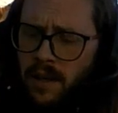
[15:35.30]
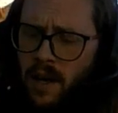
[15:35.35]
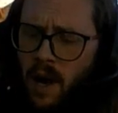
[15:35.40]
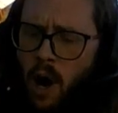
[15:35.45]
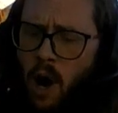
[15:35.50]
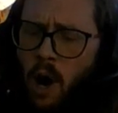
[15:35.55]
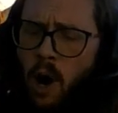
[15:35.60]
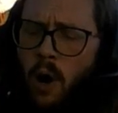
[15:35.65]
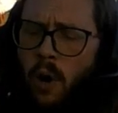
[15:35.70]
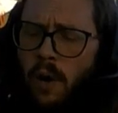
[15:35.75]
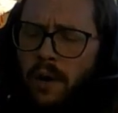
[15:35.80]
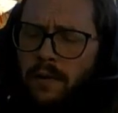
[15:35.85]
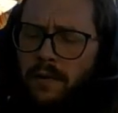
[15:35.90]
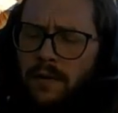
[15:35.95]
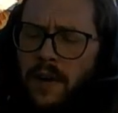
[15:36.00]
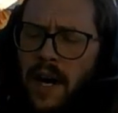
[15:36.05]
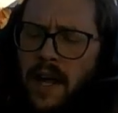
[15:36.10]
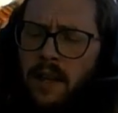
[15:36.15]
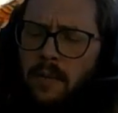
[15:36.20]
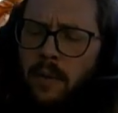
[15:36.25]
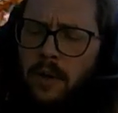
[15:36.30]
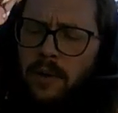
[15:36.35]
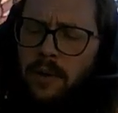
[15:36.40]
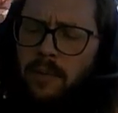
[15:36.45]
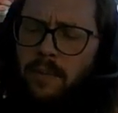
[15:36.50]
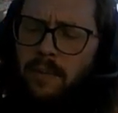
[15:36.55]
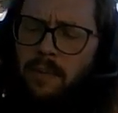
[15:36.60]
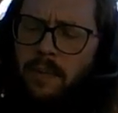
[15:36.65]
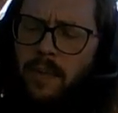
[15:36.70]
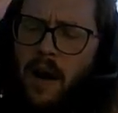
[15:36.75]
oh,
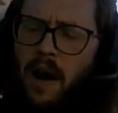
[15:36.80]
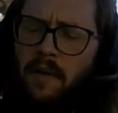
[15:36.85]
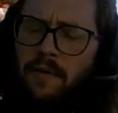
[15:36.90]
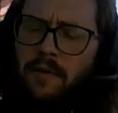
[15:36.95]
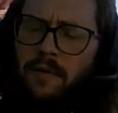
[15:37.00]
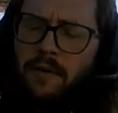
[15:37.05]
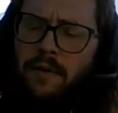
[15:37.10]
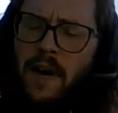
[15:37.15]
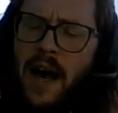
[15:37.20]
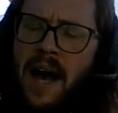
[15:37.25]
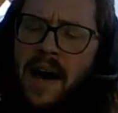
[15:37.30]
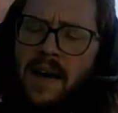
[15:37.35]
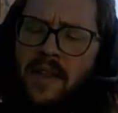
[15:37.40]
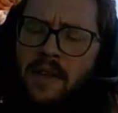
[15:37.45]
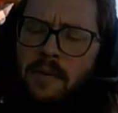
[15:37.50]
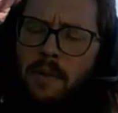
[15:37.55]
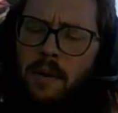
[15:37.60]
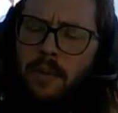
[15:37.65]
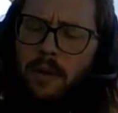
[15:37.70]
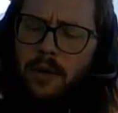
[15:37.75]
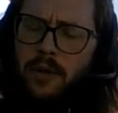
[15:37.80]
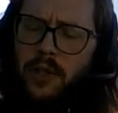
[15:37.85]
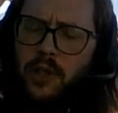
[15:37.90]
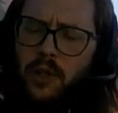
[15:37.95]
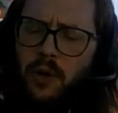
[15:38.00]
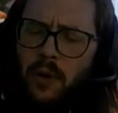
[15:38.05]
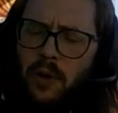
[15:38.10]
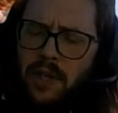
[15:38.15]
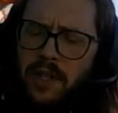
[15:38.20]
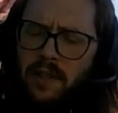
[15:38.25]
unfathomable
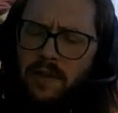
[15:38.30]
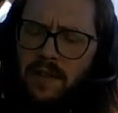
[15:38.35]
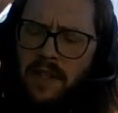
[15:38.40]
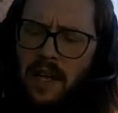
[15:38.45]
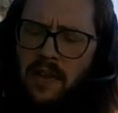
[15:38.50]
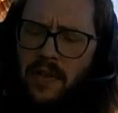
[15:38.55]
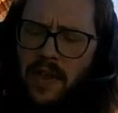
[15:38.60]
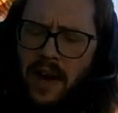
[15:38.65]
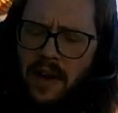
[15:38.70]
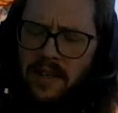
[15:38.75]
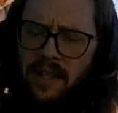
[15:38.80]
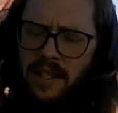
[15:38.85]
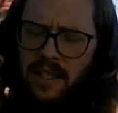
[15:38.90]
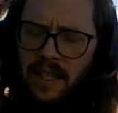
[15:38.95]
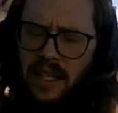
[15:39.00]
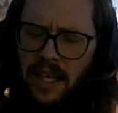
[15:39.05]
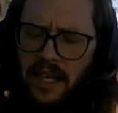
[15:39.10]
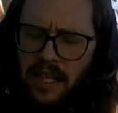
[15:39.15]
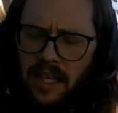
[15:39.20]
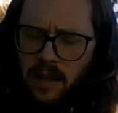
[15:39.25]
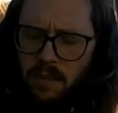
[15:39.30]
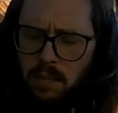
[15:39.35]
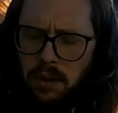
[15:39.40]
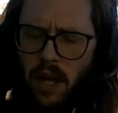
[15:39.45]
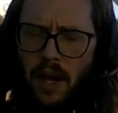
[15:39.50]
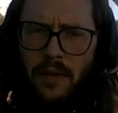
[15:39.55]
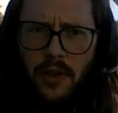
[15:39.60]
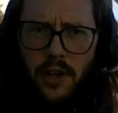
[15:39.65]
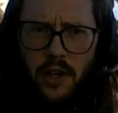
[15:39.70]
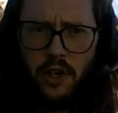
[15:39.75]
source of 10,000 things,
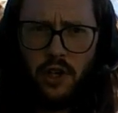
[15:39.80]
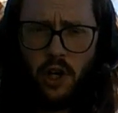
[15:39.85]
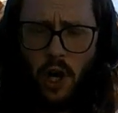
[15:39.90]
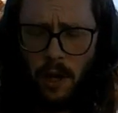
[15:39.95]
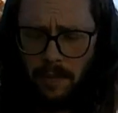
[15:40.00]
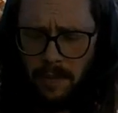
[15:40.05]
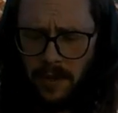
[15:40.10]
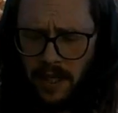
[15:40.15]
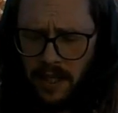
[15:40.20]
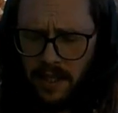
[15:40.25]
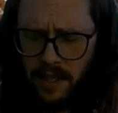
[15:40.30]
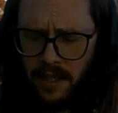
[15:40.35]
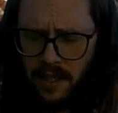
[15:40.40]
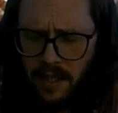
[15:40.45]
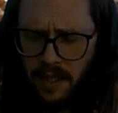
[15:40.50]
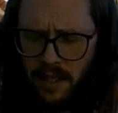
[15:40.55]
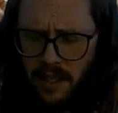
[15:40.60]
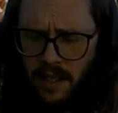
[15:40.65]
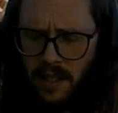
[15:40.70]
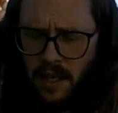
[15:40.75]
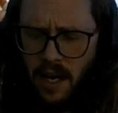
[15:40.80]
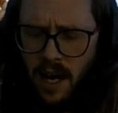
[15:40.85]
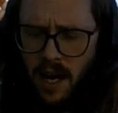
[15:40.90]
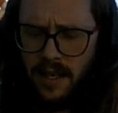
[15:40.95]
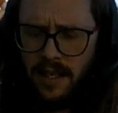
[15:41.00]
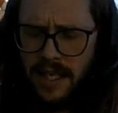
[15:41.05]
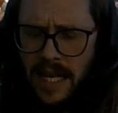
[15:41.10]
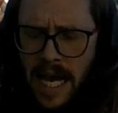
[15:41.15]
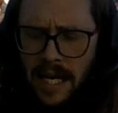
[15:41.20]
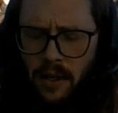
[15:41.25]
blunt the sharpness,
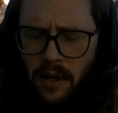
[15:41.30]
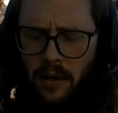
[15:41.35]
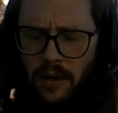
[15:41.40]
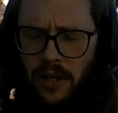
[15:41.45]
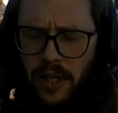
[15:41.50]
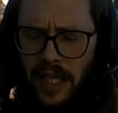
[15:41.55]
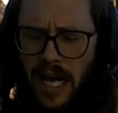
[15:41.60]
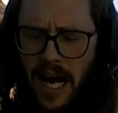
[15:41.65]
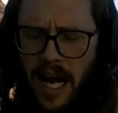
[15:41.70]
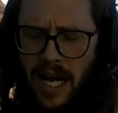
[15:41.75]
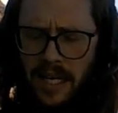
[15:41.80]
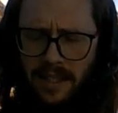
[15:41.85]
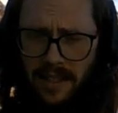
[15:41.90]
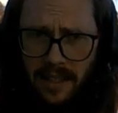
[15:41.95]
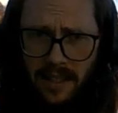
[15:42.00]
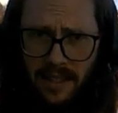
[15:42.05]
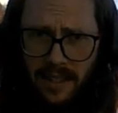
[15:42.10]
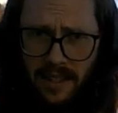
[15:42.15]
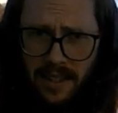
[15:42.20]
untangle the knot,